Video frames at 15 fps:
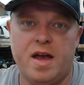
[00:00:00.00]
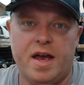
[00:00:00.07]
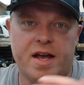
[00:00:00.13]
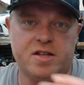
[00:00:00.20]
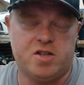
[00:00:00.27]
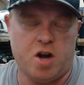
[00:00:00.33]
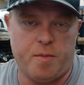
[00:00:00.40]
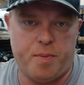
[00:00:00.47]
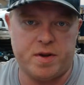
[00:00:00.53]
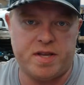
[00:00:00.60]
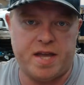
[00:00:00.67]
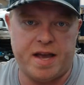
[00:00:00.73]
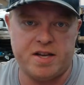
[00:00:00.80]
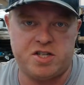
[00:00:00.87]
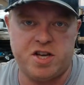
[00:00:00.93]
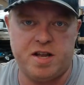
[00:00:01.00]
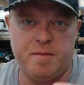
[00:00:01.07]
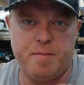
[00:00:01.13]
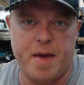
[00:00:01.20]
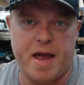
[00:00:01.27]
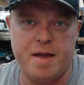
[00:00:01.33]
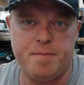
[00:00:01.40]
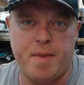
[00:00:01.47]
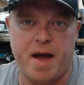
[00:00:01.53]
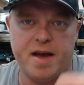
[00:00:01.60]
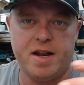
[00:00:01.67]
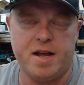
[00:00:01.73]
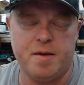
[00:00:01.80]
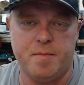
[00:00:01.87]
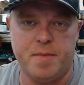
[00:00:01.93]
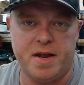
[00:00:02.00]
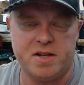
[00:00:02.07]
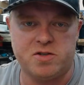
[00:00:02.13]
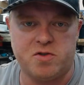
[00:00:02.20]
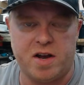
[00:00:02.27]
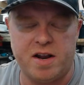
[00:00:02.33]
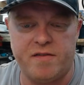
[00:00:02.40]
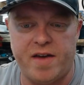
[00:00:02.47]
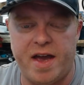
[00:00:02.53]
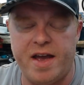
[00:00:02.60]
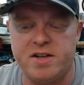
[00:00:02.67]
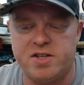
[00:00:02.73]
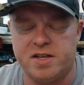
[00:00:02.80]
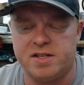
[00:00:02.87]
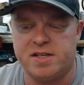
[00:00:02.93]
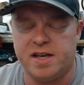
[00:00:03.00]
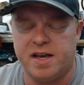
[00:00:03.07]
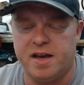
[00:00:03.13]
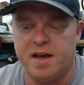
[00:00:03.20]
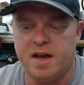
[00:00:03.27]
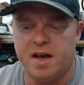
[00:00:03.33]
interpretation made by an administrative agency.